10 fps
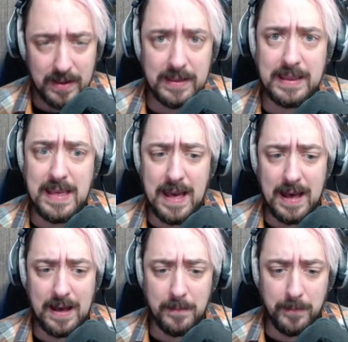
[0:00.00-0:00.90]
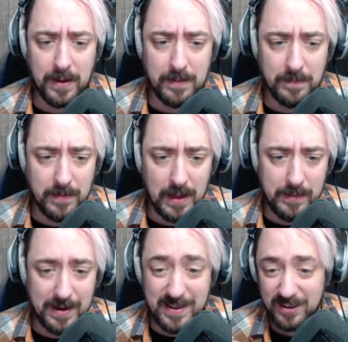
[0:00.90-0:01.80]
Yeah, but, I
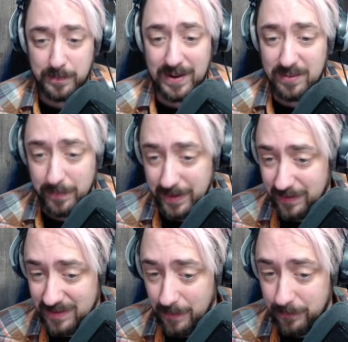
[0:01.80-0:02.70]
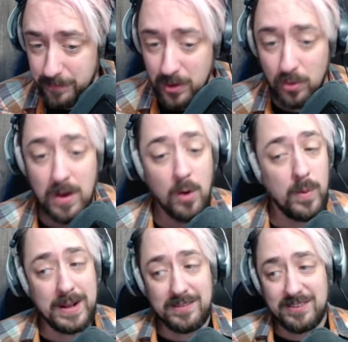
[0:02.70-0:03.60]
didn't expect something like this coming from you.
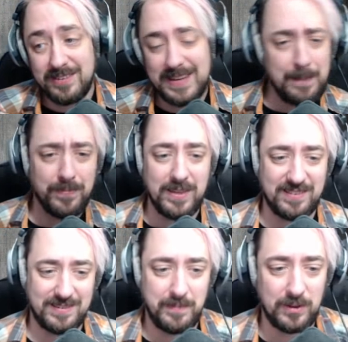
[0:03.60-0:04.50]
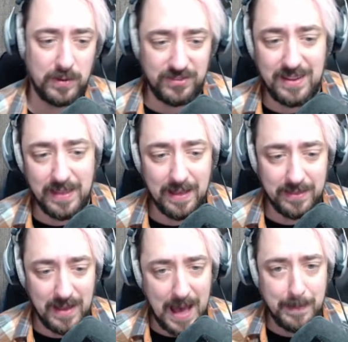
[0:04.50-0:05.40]
We can skip this, because we've seen the
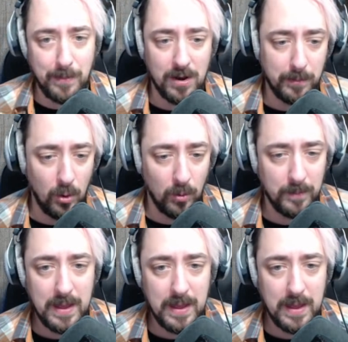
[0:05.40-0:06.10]
Happy Bottom poem.